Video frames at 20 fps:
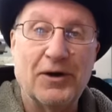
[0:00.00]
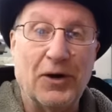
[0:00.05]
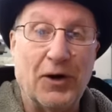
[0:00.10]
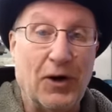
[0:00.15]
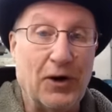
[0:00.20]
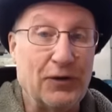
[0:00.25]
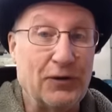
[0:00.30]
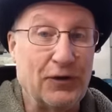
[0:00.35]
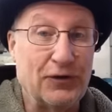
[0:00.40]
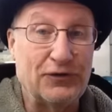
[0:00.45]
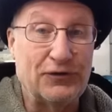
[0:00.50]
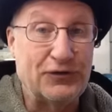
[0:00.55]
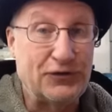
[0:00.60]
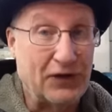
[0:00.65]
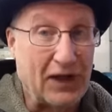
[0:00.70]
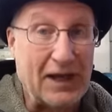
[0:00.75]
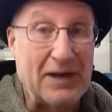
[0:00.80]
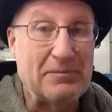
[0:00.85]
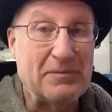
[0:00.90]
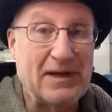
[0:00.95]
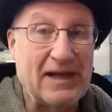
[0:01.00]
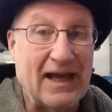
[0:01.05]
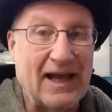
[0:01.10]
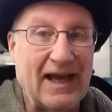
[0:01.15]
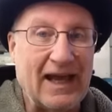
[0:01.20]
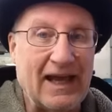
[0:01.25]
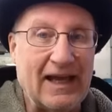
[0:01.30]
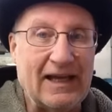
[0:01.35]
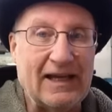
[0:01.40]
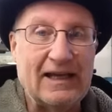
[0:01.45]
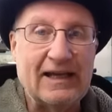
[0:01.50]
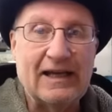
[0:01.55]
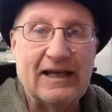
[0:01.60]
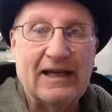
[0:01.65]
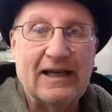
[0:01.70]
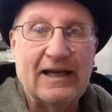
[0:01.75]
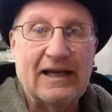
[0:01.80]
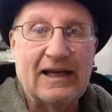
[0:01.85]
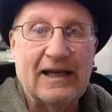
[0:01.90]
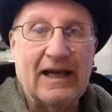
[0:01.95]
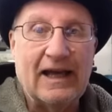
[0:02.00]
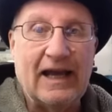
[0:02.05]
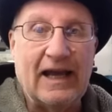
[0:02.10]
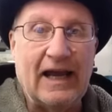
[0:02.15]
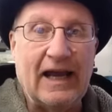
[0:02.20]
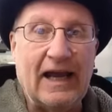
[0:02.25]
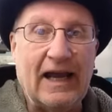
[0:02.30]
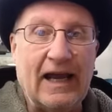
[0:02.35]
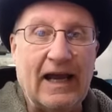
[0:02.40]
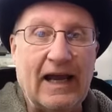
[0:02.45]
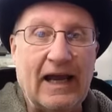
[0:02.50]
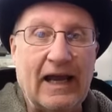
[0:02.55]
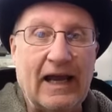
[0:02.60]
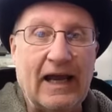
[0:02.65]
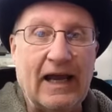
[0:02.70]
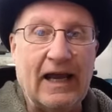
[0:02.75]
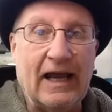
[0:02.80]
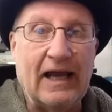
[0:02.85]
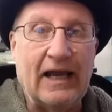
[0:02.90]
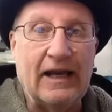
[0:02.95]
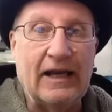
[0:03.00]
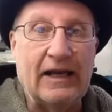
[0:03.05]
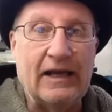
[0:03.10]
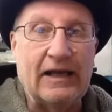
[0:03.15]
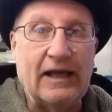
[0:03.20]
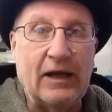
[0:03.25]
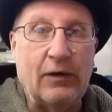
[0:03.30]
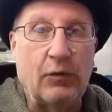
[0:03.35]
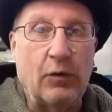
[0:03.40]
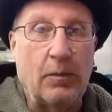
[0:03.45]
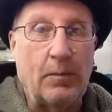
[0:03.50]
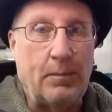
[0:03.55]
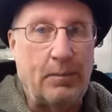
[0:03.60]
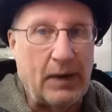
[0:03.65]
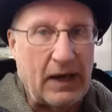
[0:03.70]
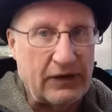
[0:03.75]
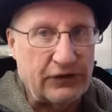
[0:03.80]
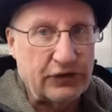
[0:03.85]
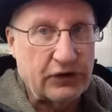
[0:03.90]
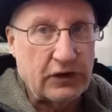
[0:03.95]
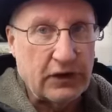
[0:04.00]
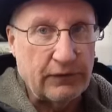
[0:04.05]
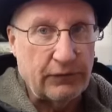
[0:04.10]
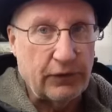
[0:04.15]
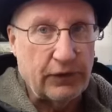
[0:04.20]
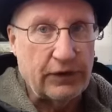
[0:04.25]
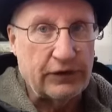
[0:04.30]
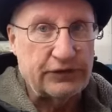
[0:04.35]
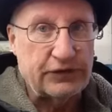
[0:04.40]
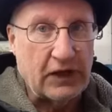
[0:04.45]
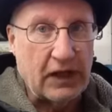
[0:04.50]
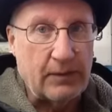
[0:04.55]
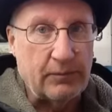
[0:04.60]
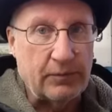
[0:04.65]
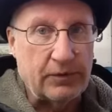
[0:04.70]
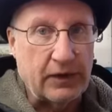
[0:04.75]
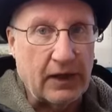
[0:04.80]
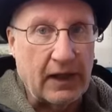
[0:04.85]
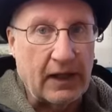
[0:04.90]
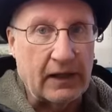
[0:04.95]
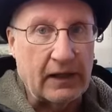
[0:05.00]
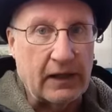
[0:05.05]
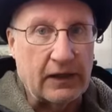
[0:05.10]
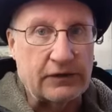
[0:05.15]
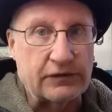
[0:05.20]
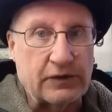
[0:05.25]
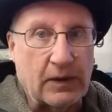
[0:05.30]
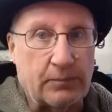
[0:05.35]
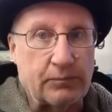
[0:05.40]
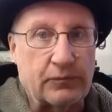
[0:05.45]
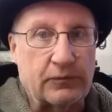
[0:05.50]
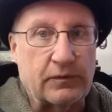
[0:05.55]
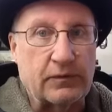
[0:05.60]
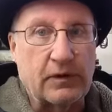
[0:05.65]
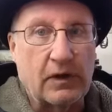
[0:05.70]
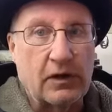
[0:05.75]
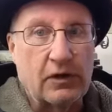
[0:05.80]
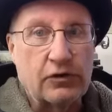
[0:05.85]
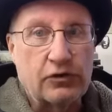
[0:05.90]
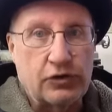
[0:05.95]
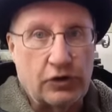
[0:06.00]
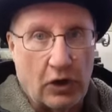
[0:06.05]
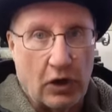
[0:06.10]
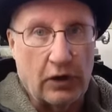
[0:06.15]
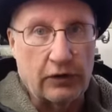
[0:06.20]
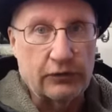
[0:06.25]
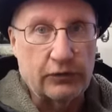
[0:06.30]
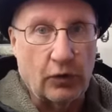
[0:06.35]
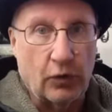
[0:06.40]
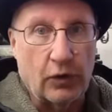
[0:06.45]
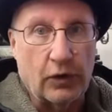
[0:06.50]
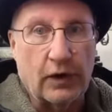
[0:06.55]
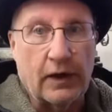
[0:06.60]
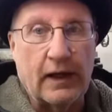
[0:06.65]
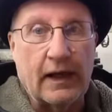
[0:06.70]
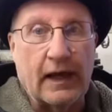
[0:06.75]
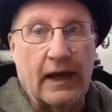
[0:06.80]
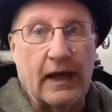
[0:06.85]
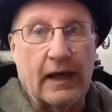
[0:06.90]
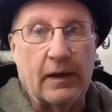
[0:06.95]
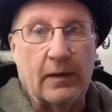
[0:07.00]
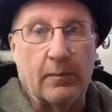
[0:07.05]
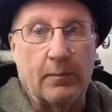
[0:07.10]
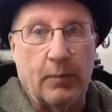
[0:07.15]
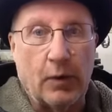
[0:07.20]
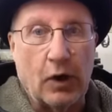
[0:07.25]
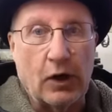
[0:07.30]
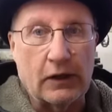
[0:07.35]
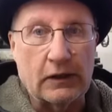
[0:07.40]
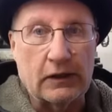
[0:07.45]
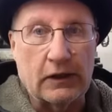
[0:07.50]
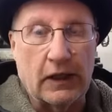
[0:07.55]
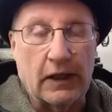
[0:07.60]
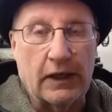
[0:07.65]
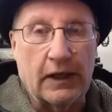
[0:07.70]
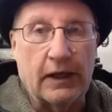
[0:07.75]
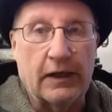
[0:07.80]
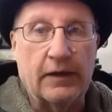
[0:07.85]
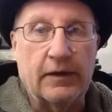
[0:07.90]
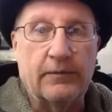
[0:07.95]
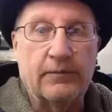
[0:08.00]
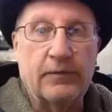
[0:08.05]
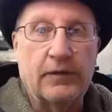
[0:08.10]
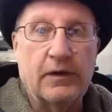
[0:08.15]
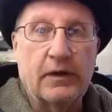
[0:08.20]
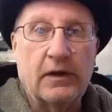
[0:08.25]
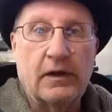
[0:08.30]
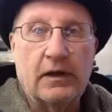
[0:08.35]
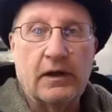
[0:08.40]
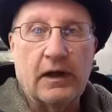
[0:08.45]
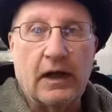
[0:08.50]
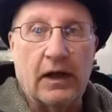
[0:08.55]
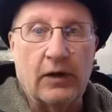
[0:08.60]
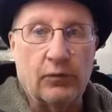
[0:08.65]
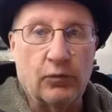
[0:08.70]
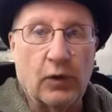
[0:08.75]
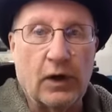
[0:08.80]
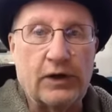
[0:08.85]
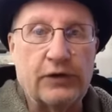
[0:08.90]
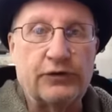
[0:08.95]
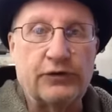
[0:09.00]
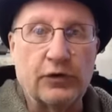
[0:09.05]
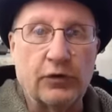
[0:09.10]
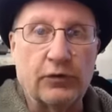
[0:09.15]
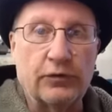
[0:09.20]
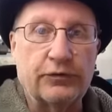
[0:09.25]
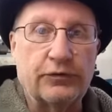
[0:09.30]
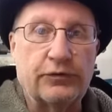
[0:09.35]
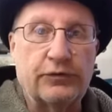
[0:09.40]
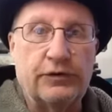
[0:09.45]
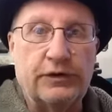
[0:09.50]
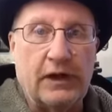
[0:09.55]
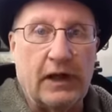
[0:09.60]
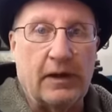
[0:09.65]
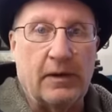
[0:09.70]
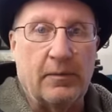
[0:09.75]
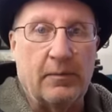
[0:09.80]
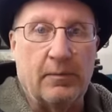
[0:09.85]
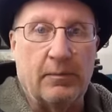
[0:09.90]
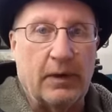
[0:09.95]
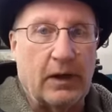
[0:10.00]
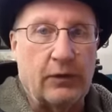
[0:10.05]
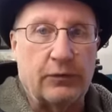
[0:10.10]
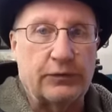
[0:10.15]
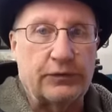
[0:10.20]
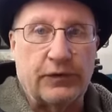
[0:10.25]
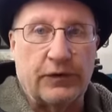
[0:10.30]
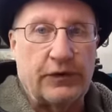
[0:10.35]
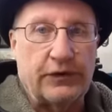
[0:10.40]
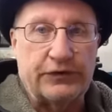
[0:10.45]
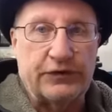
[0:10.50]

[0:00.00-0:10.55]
on the same day, and they were basically for the same thing, except John's order had a bottle in it, and Rachel's didn't, but it was for the